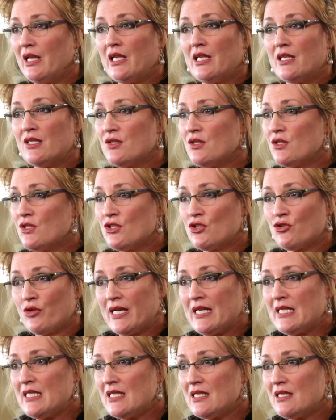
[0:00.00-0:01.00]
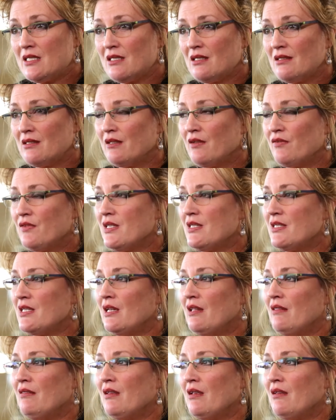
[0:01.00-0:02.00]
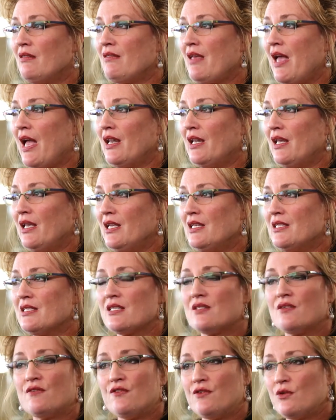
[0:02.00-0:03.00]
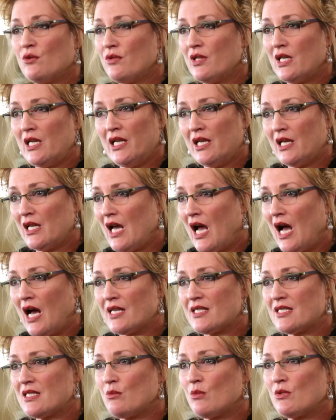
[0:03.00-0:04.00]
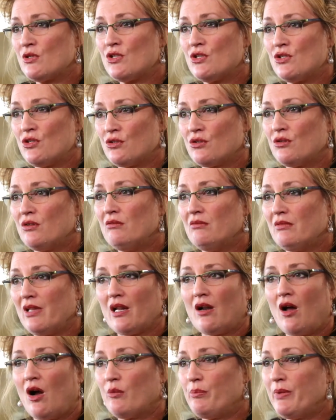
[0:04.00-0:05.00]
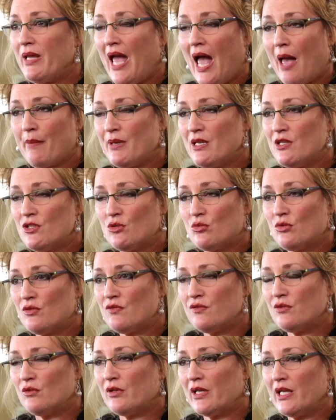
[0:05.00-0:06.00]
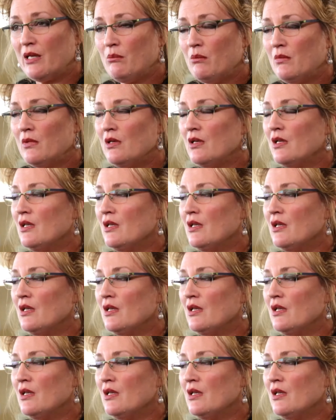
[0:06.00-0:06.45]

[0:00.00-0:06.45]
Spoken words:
ease the stress, if there's anything that he doesn't feel that he could ask someone to do, that I'd be happy to do it for him.